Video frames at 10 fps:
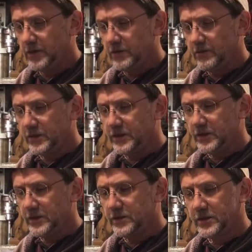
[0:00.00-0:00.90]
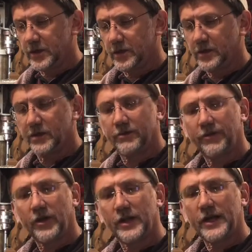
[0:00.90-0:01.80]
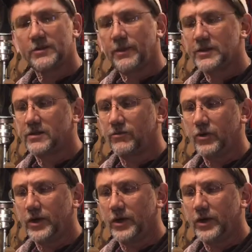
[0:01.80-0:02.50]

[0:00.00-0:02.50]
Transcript: which is fairly expensive wood,